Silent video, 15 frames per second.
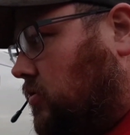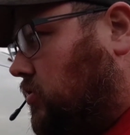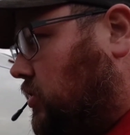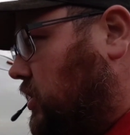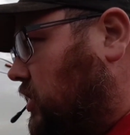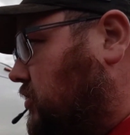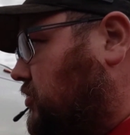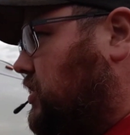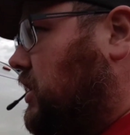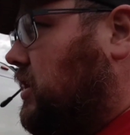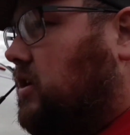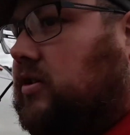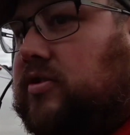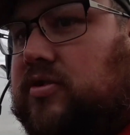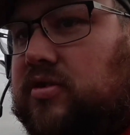so this
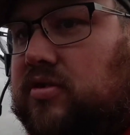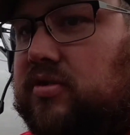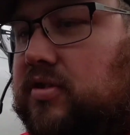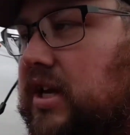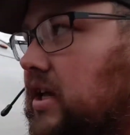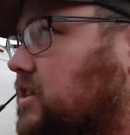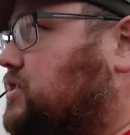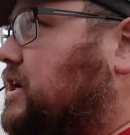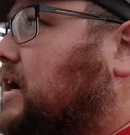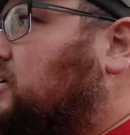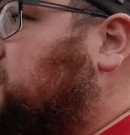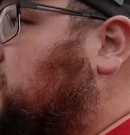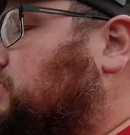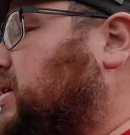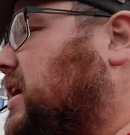thing's
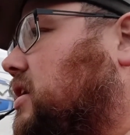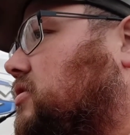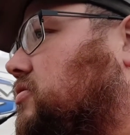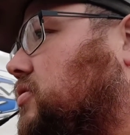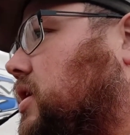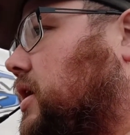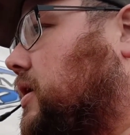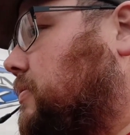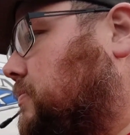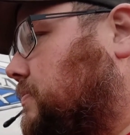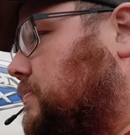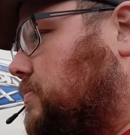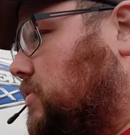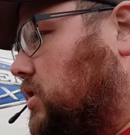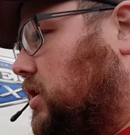10,000 pounds, right?
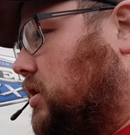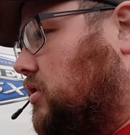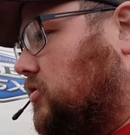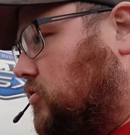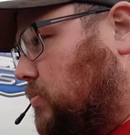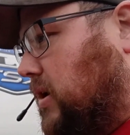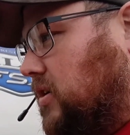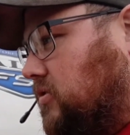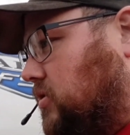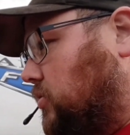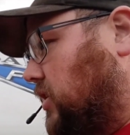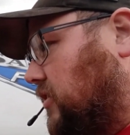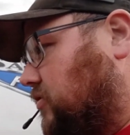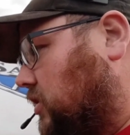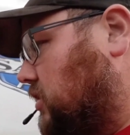Nearest makes no
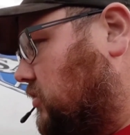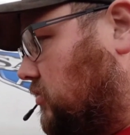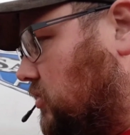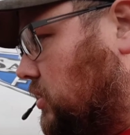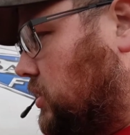difference.